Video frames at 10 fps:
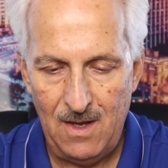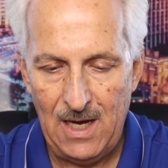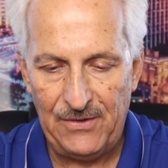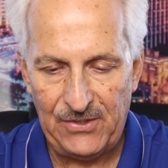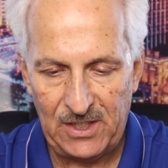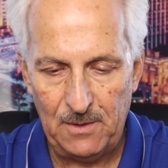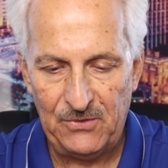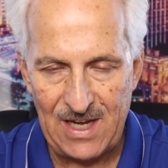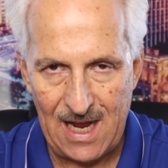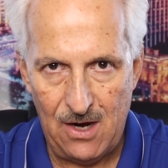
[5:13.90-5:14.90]
as it
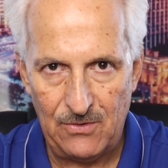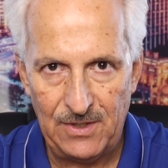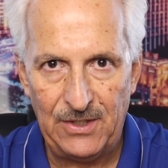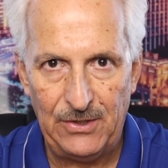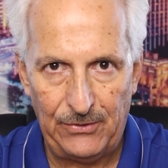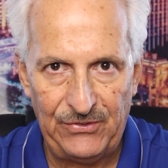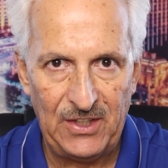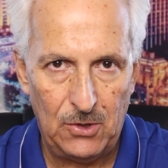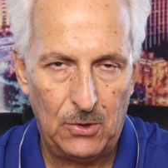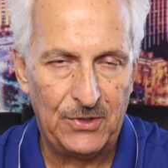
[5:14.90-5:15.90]
comes down, you'll see
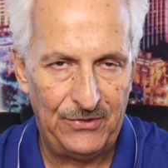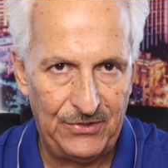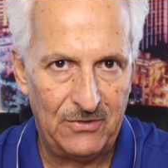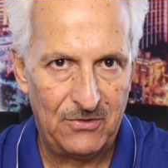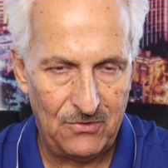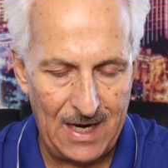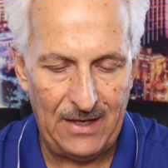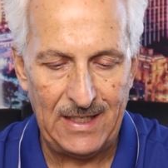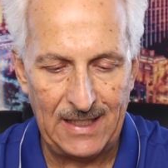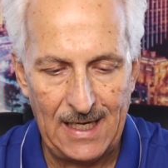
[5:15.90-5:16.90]
gold and silver
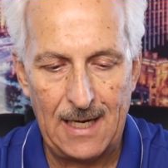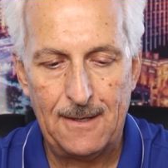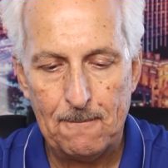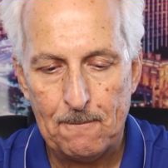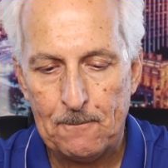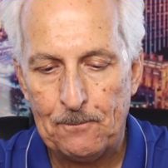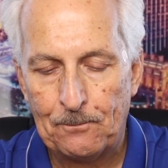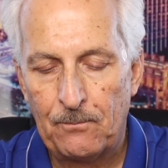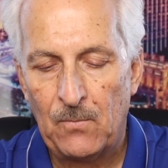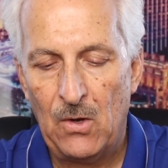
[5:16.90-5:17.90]
rally again.
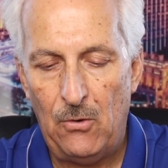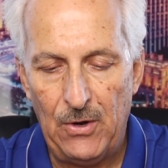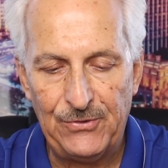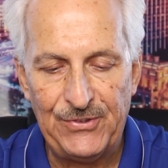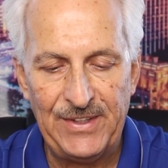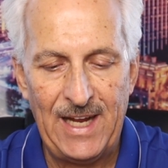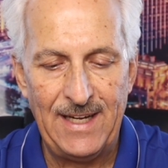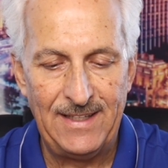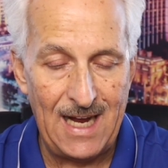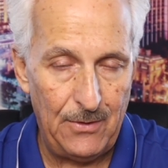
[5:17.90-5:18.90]
Oil today
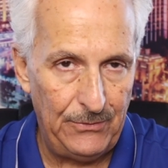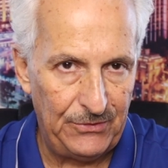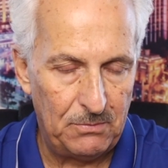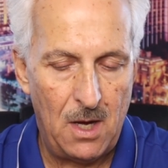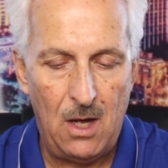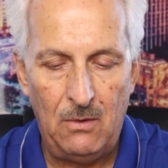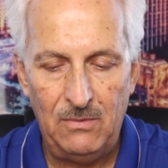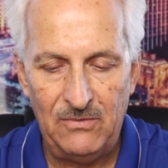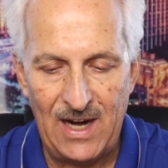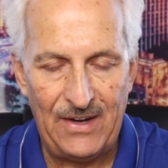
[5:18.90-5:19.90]
down small,
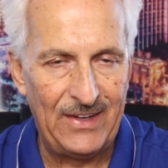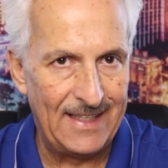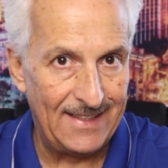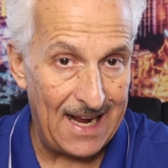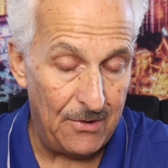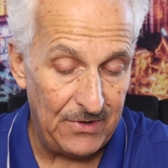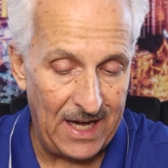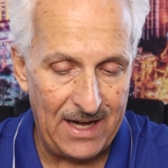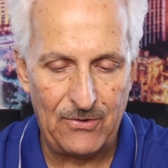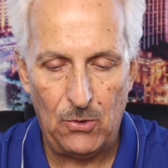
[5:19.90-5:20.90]
finally a down
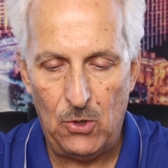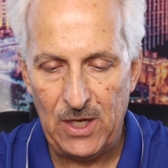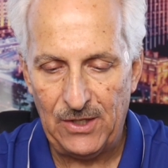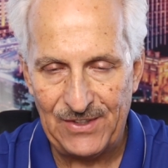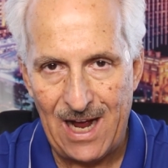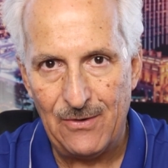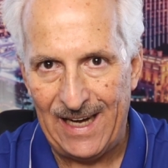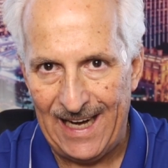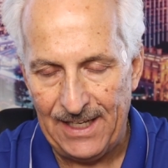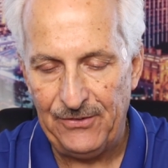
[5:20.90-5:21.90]
day for oil, down
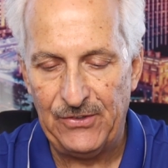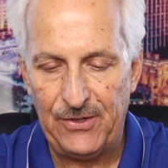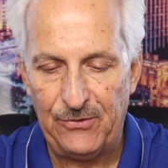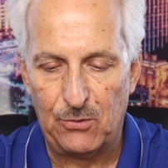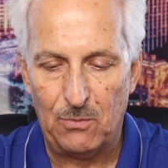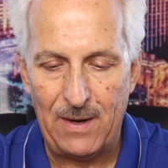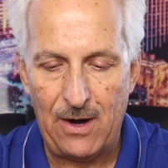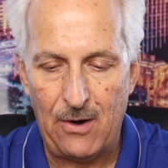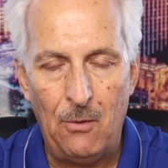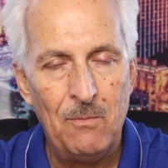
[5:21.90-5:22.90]
80 cents per
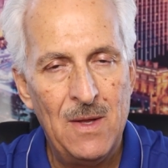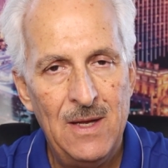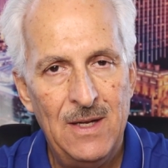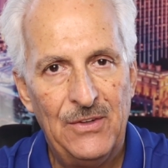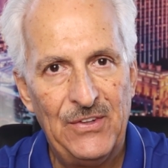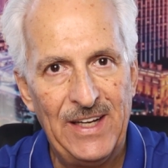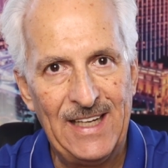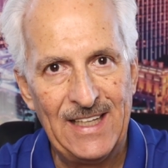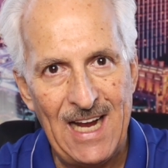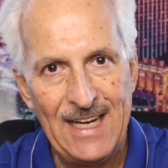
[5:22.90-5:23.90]
barrel, sitting
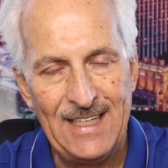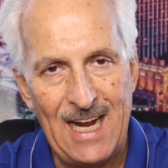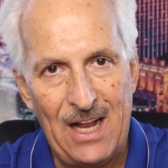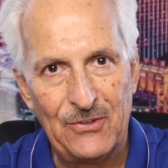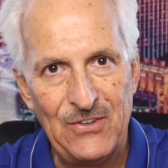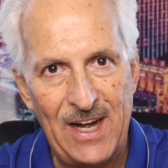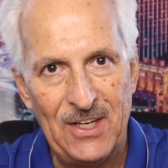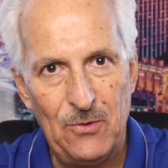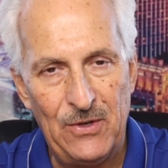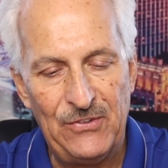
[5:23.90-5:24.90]
at
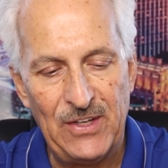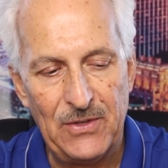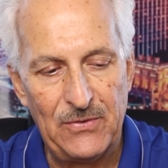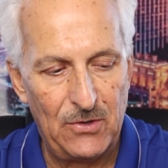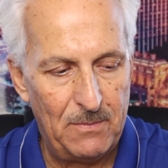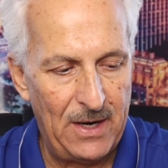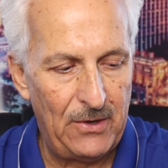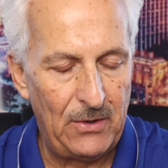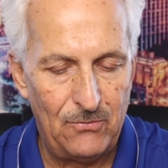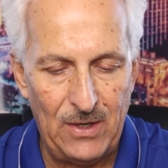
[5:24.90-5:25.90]
$90.91 for a
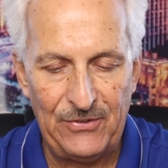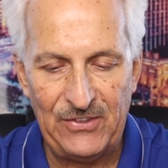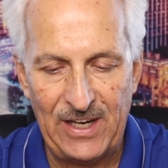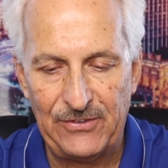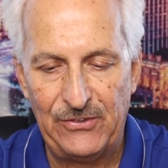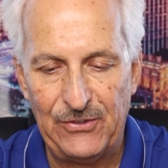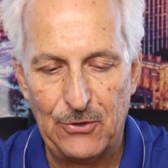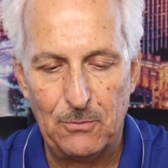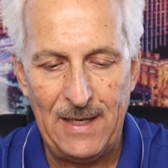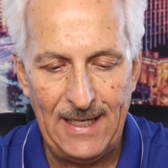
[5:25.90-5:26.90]
barrel of West Texas
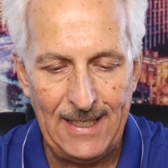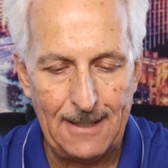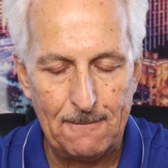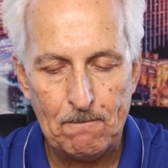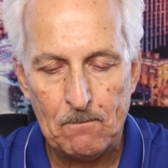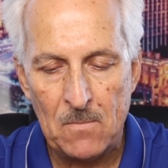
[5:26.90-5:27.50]
Intermediate.